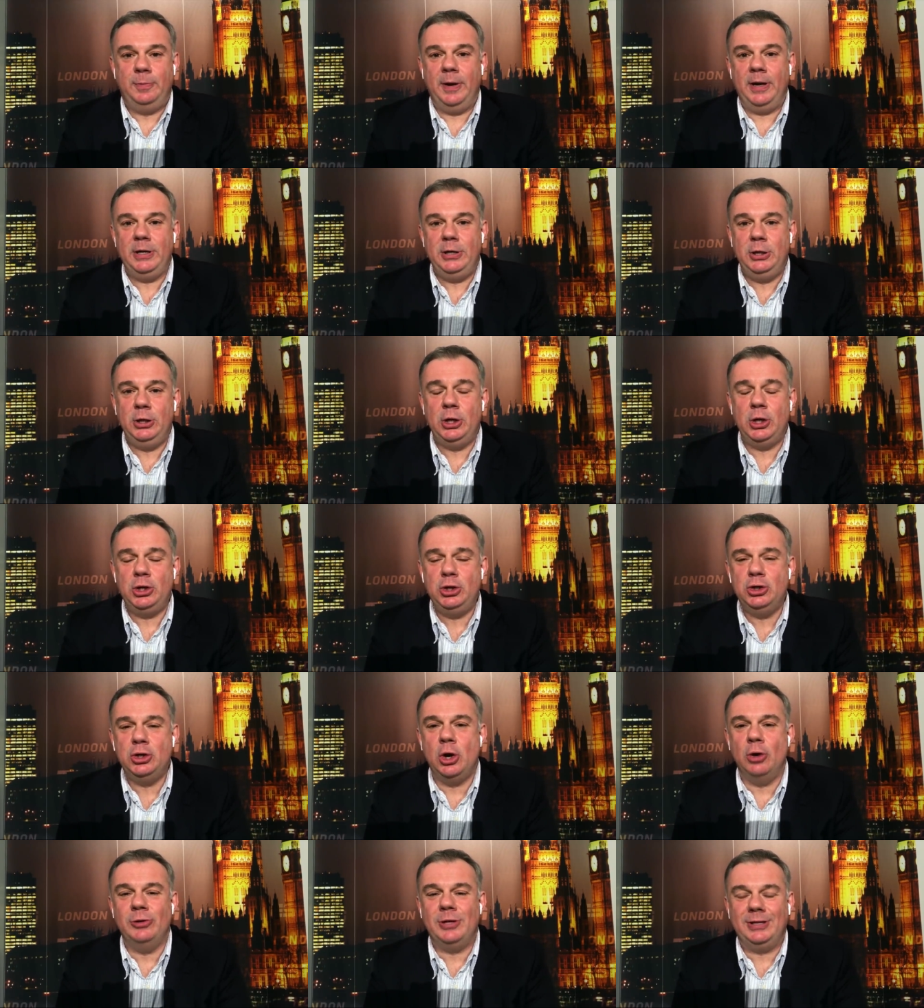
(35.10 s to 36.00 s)
but you know,
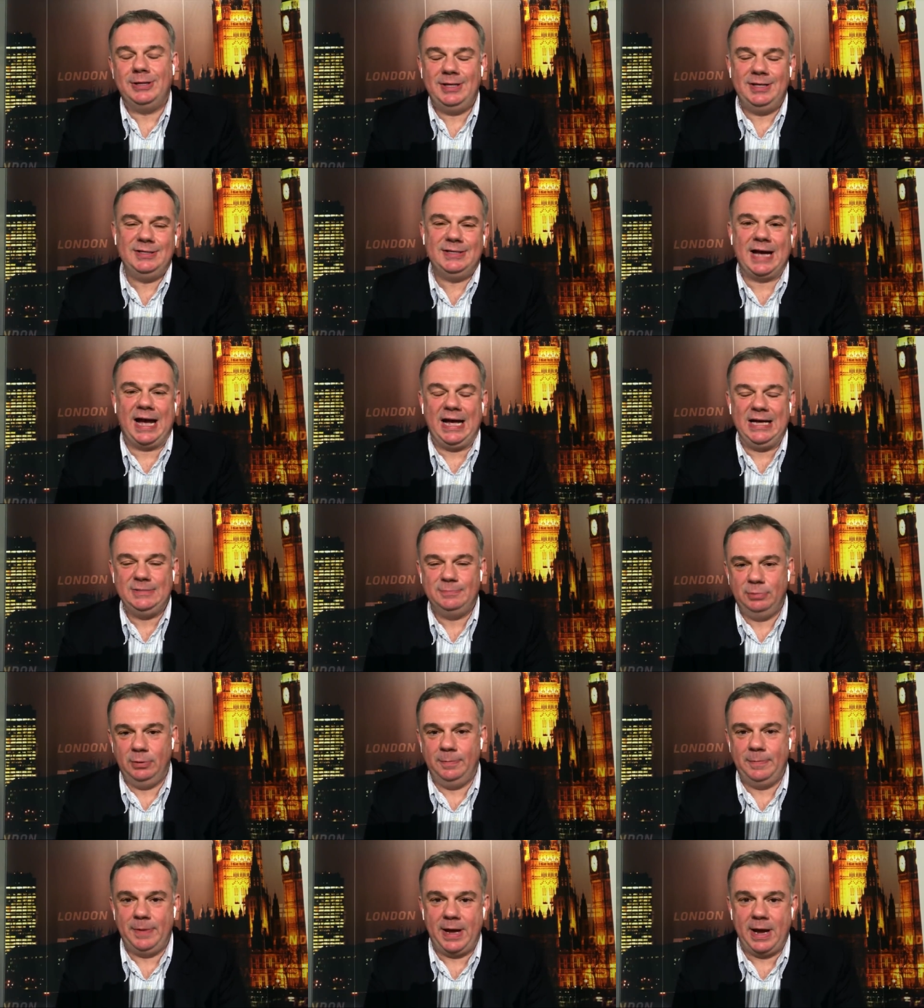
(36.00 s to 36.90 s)
you know that these guys
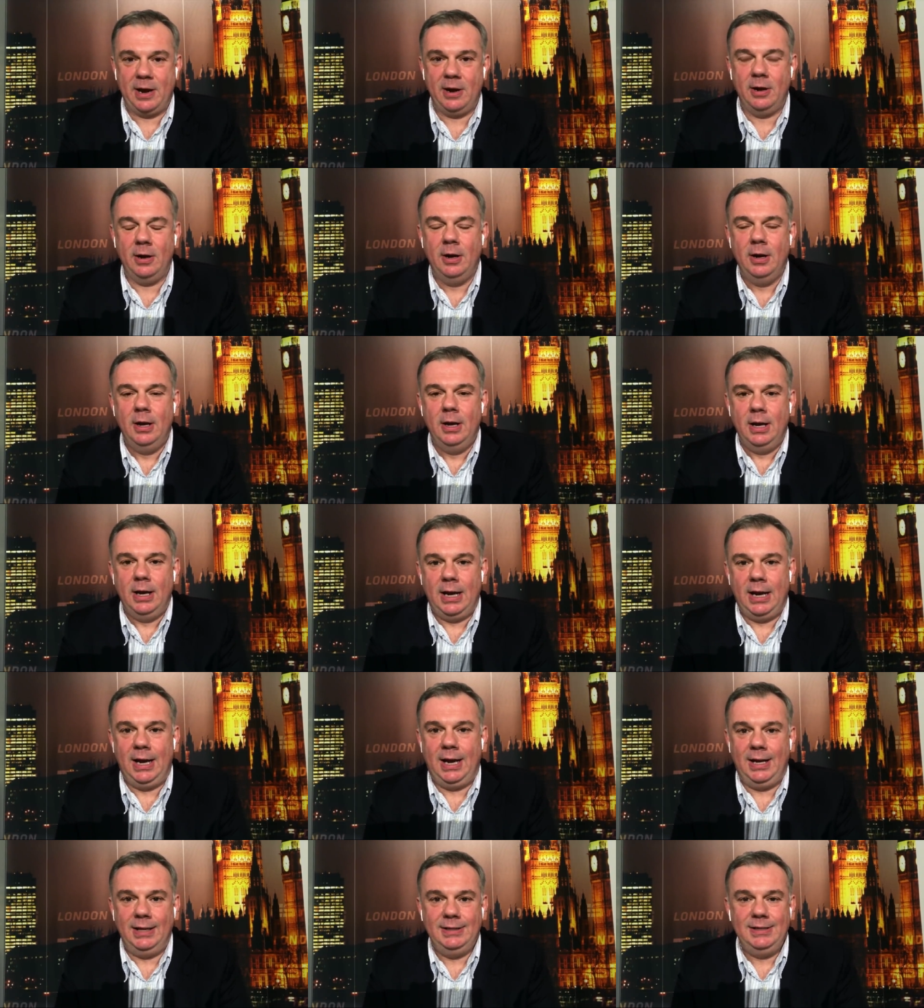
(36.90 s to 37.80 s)
prepare
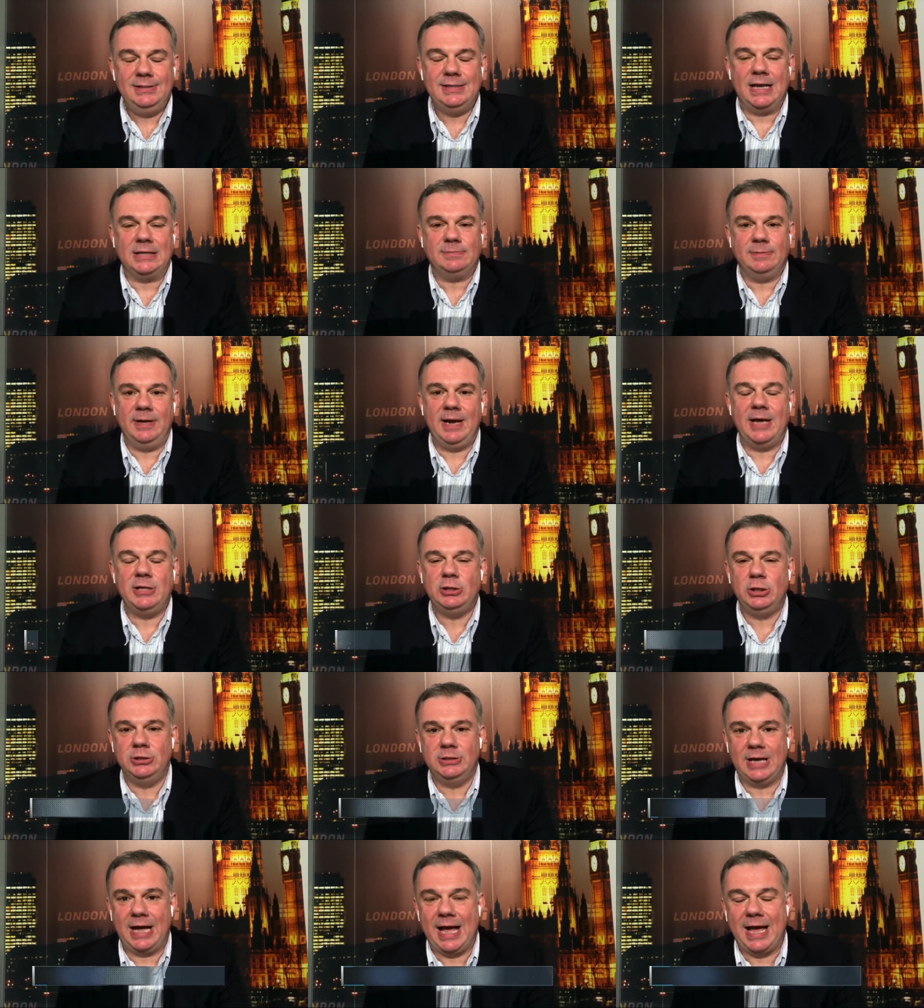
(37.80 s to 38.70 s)
uh, these
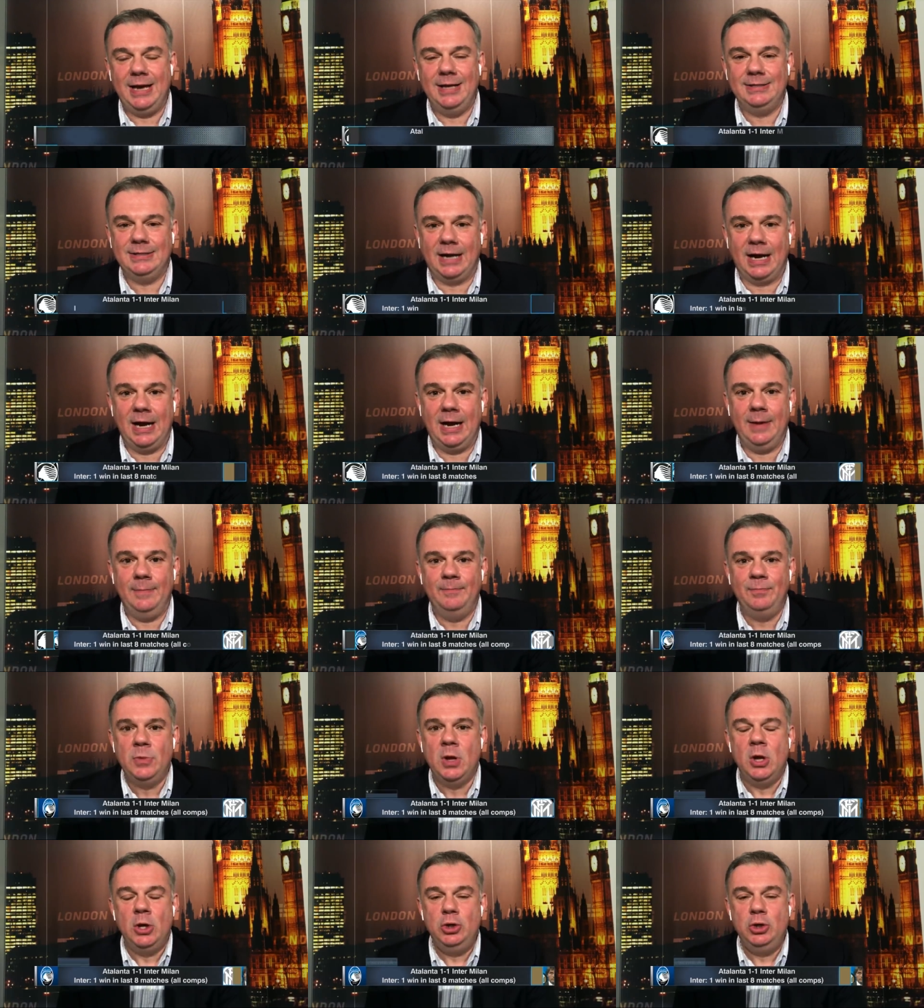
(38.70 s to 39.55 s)
explanations ahead of time.